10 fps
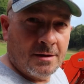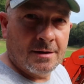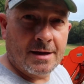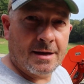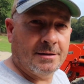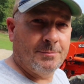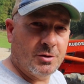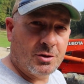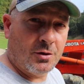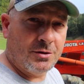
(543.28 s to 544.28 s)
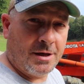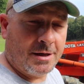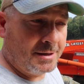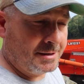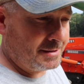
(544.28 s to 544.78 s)
Hey, I got the bush hogging
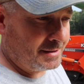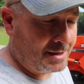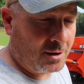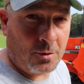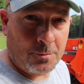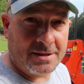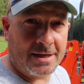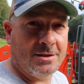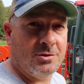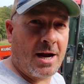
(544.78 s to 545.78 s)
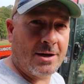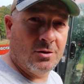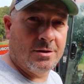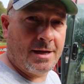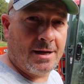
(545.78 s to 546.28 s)
done. Now I'm going to be taking this tractor
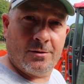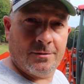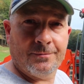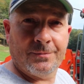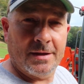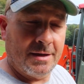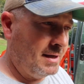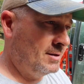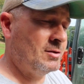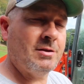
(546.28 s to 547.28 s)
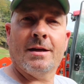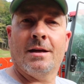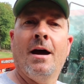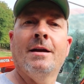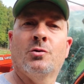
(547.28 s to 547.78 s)
in town, and just like a
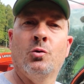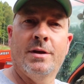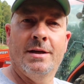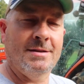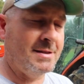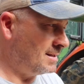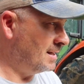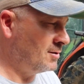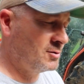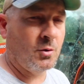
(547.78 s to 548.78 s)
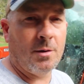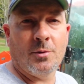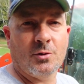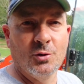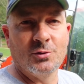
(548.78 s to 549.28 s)
high school kid, 16 years old, I'm
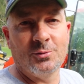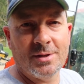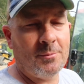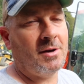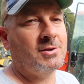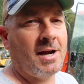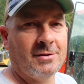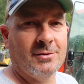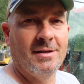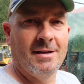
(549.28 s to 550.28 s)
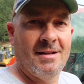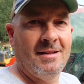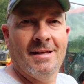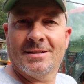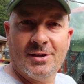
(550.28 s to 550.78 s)
going to cruise through town on my tractor.
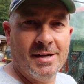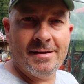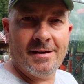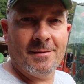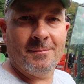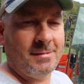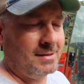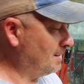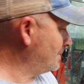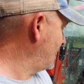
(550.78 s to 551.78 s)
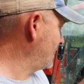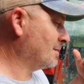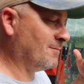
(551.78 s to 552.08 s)
Let's clean it up. This thing is